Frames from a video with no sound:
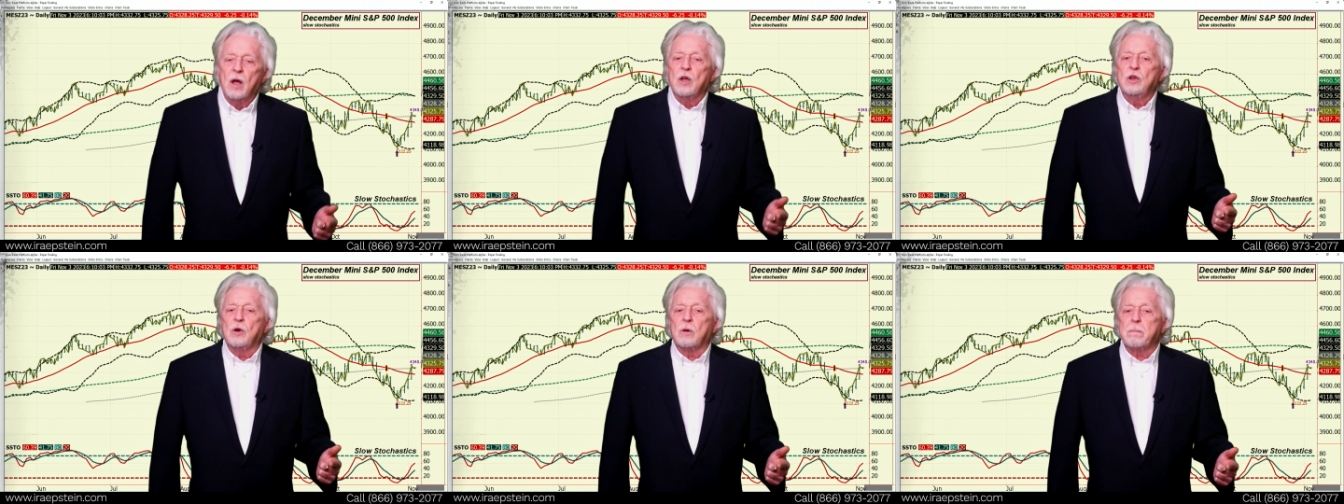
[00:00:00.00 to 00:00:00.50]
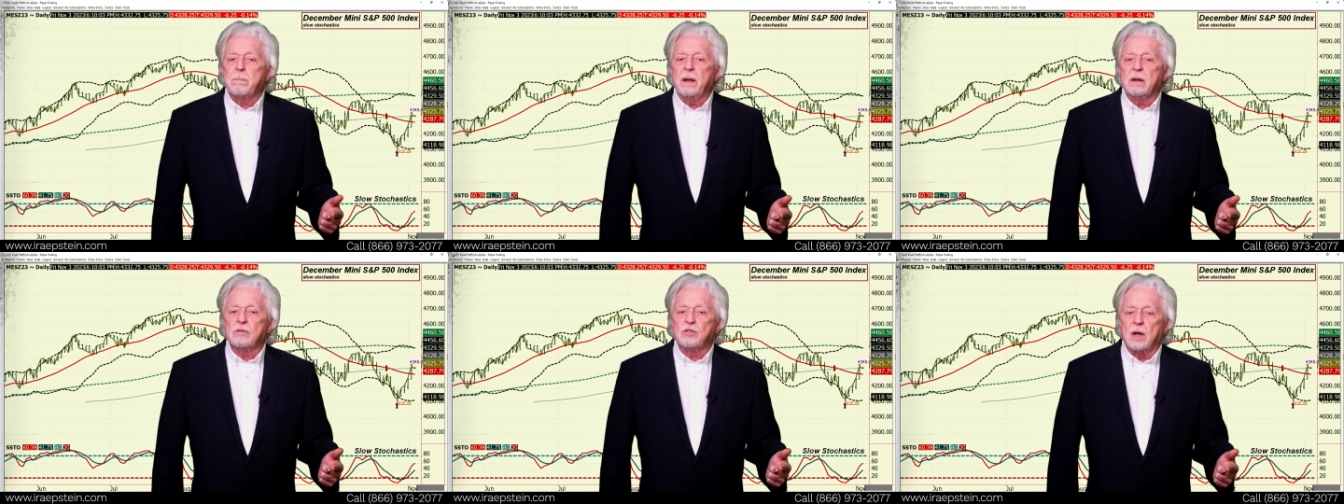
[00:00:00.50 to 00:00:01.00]

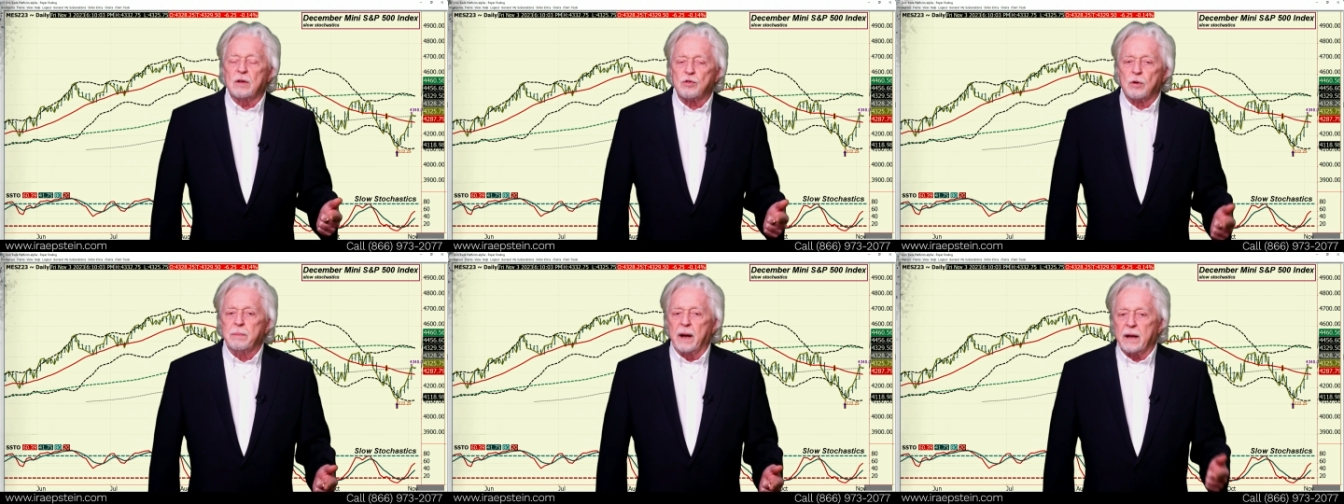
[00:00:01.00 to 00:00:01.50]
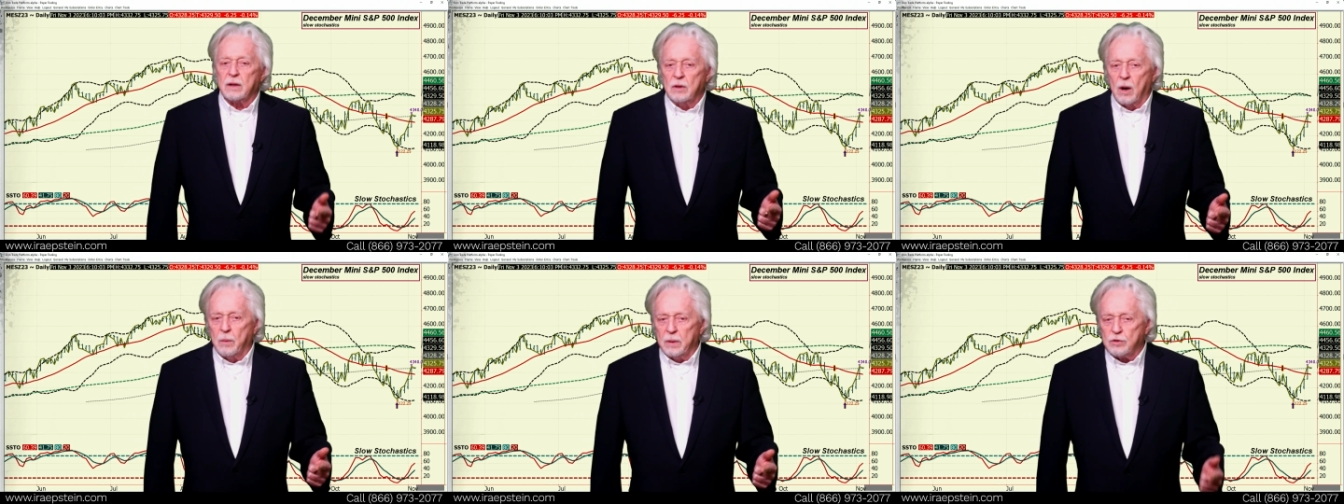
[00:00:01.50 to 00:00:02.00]
European Central Bank,
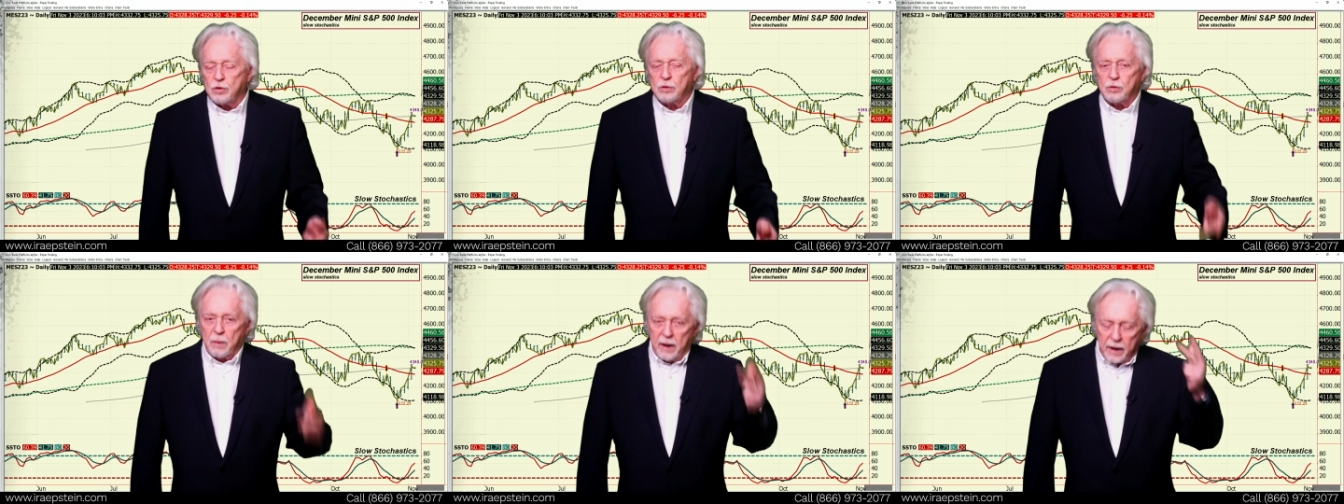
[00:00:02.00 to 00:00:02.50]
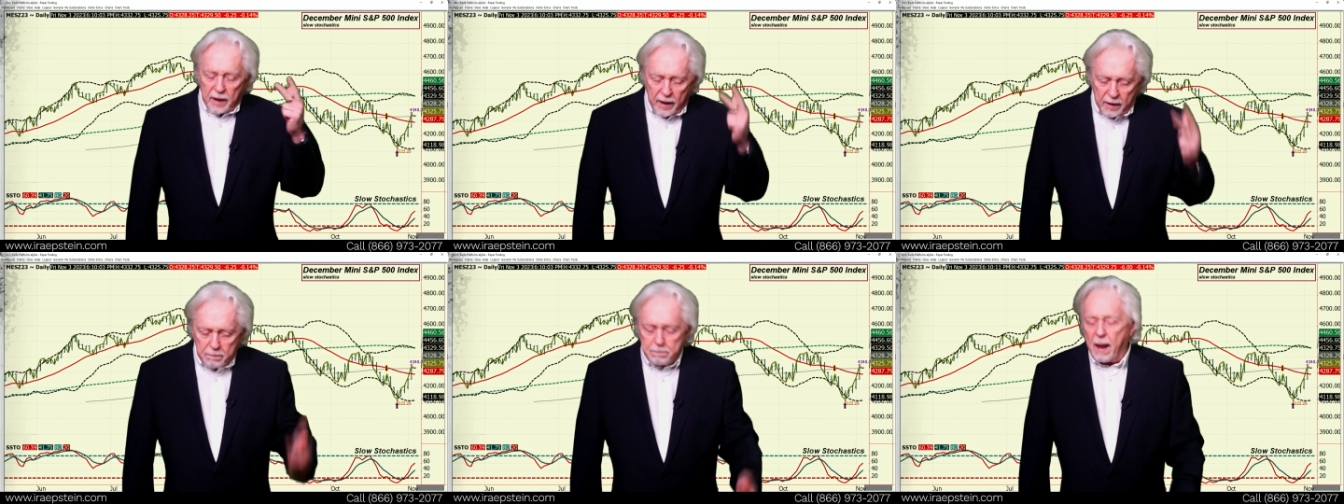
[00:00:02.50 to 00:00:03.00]
no interest rate
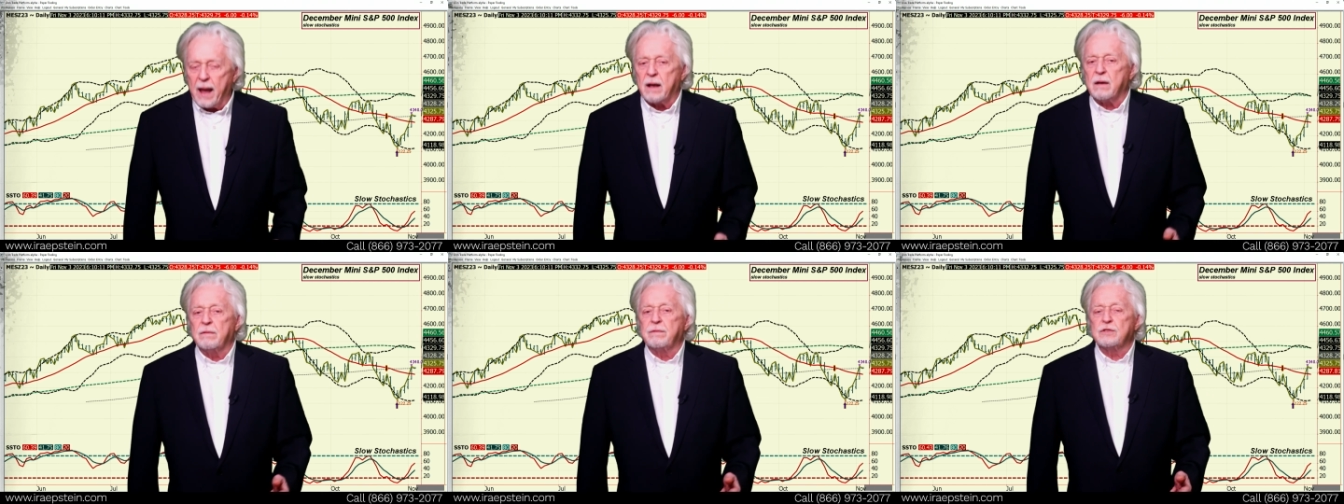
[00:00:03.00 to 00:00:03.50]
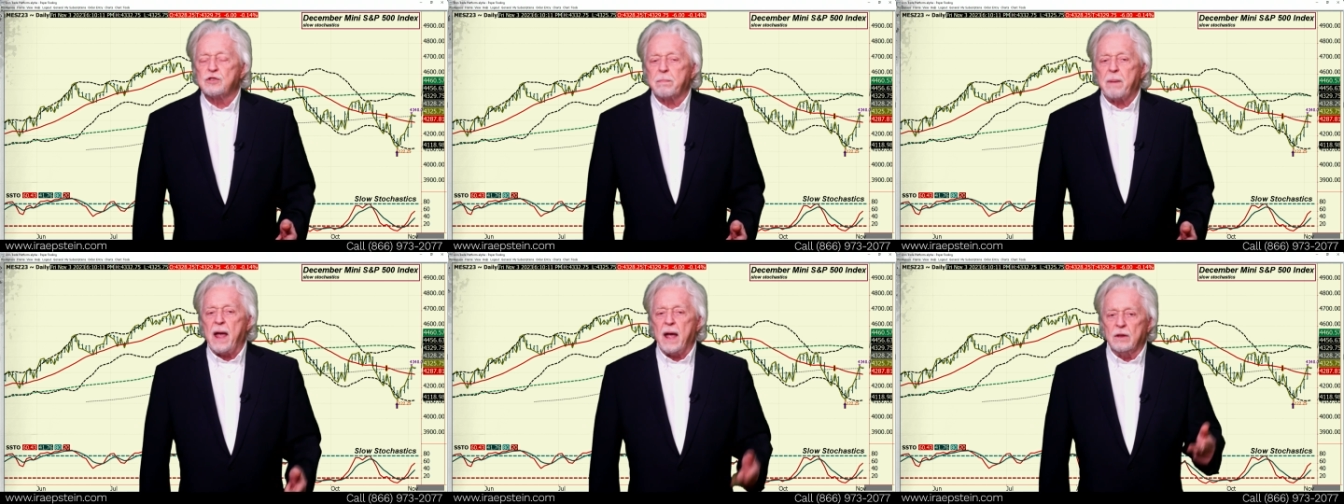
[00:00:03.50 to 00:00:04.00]
hike. Bank of
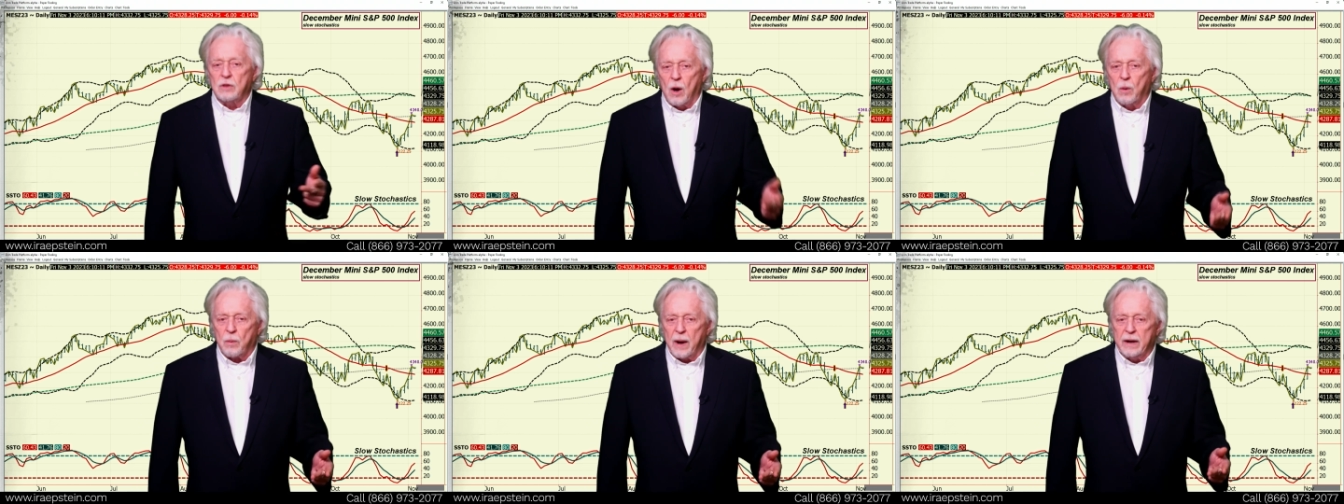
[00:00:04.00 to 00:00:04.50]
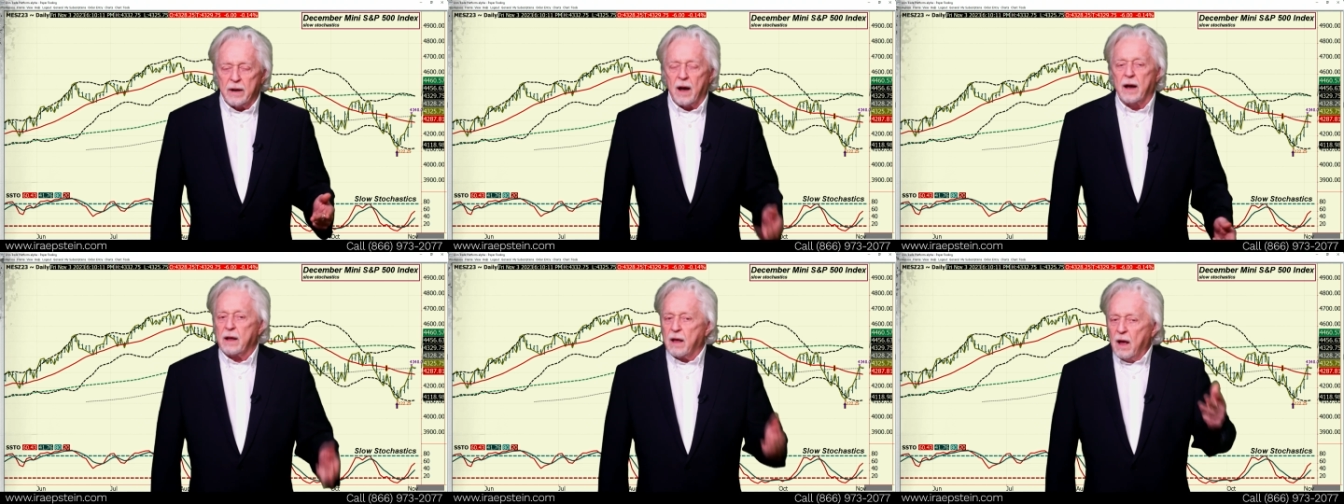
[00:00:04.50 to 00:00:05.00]
Japan, no rate
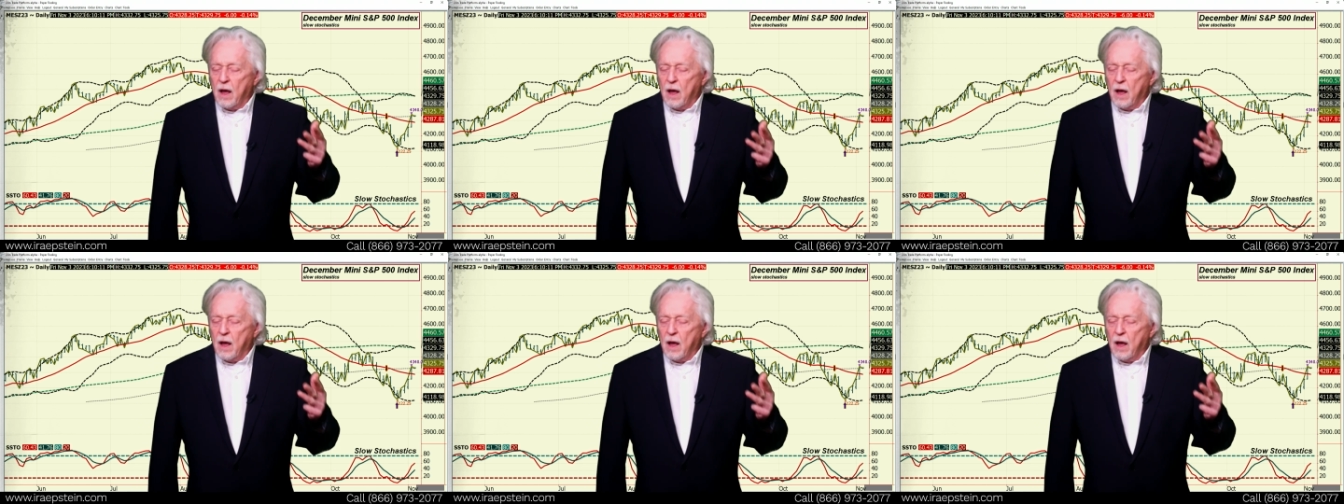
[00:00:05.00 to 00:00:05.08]
hike.